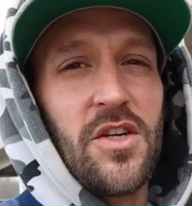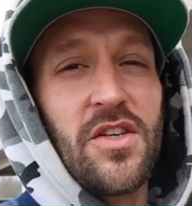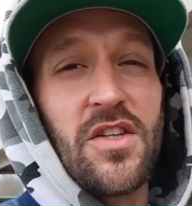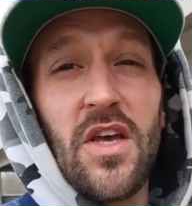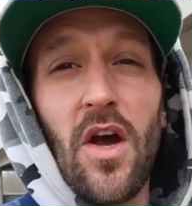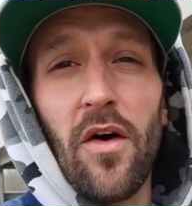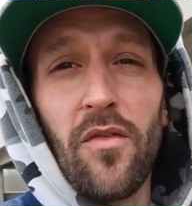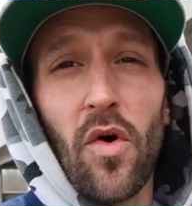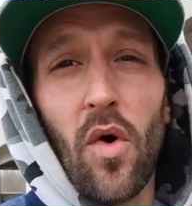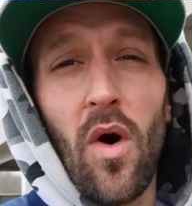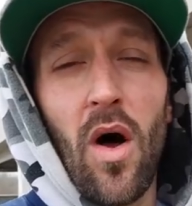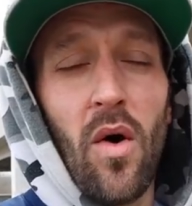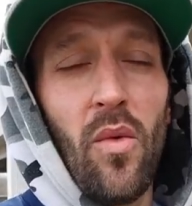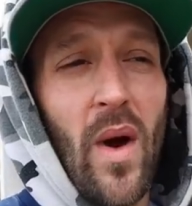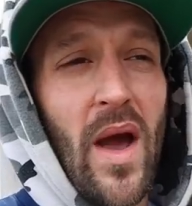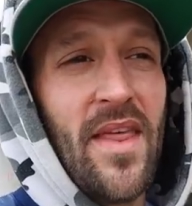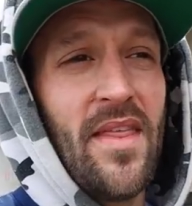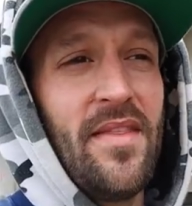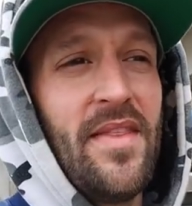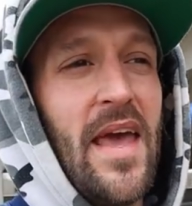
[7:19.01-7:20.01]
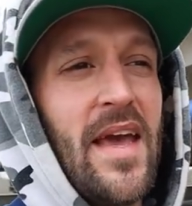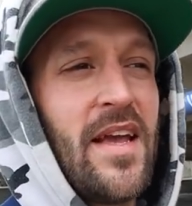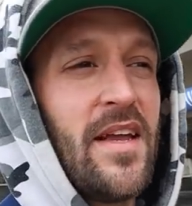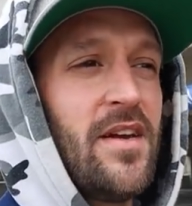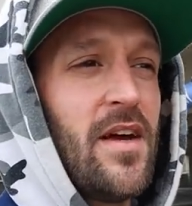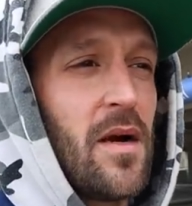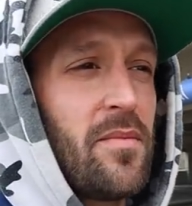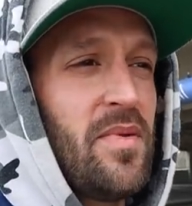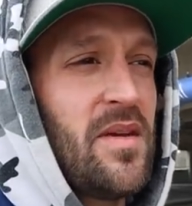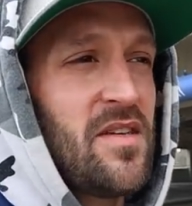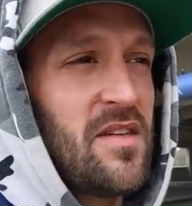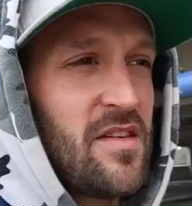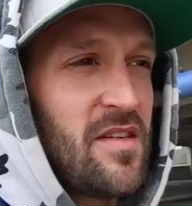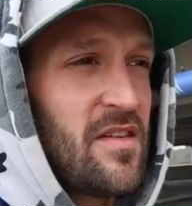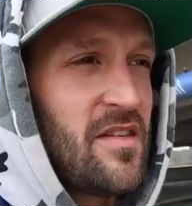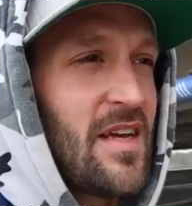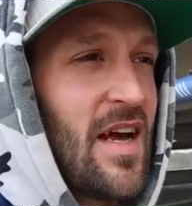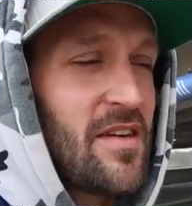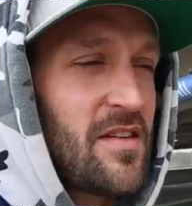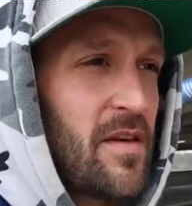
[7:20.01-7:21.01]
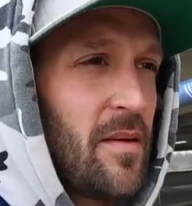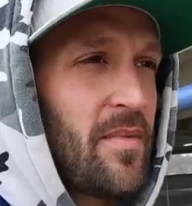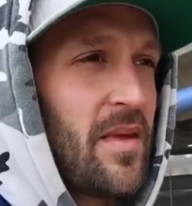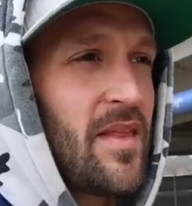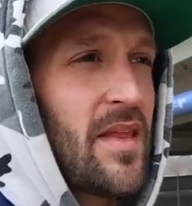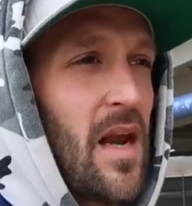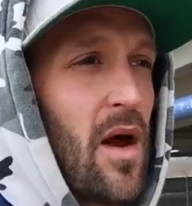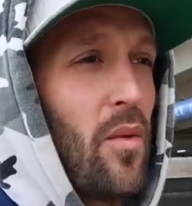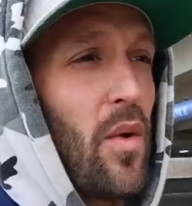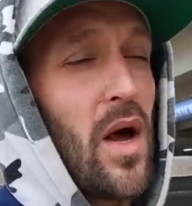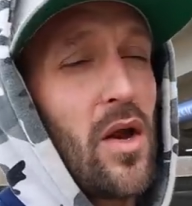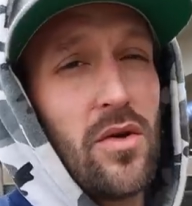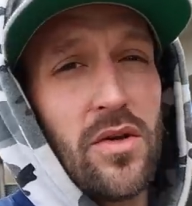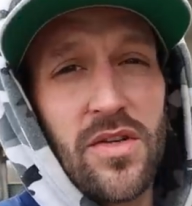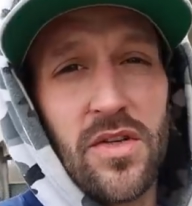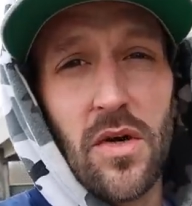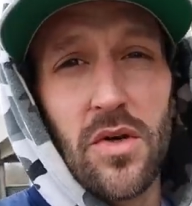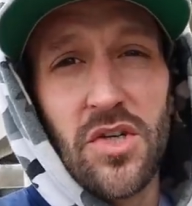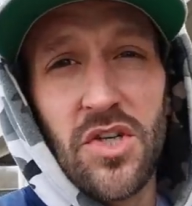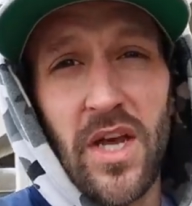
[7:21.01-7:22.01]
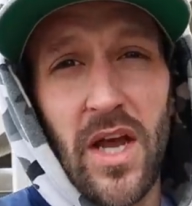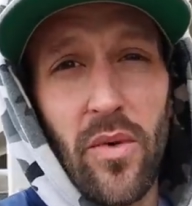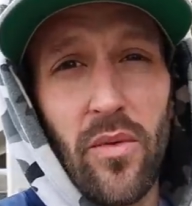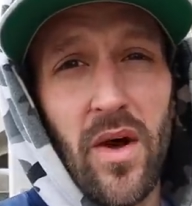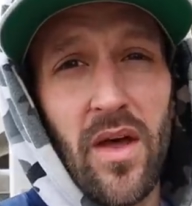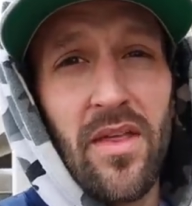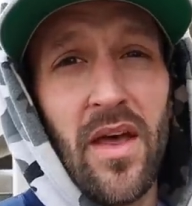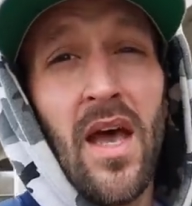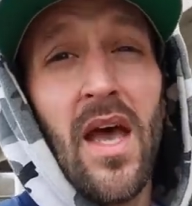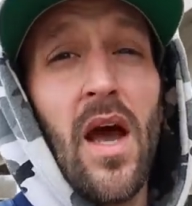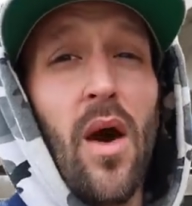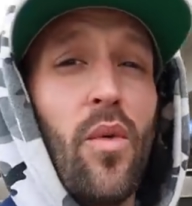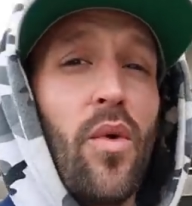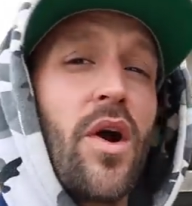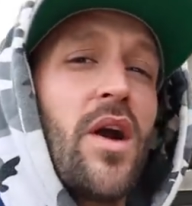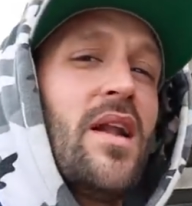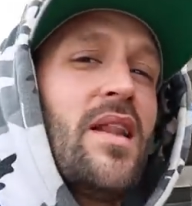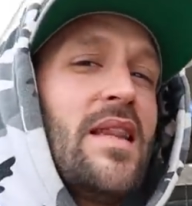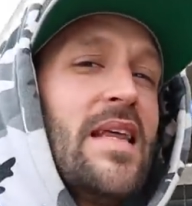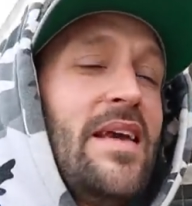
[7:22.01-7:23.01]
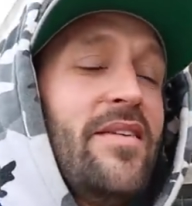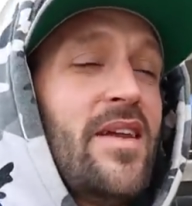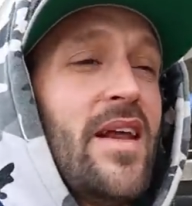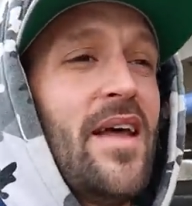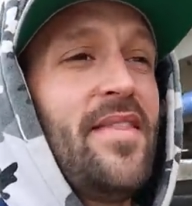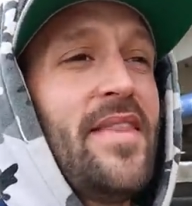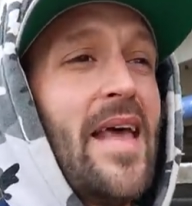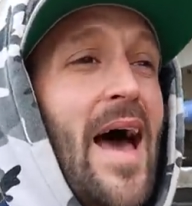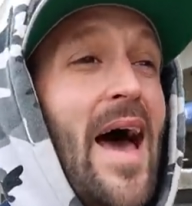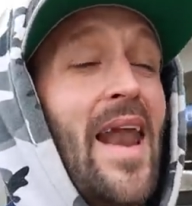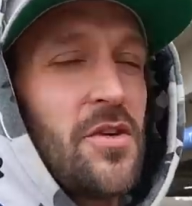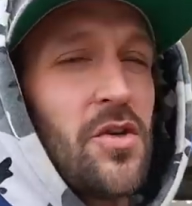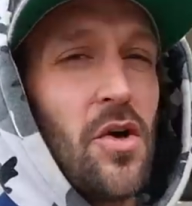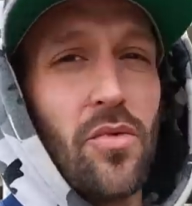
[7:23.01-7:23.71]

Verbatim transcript: Just the overall way that they conduct business is not something that I wanna associate with, and we're gonna leave it at that.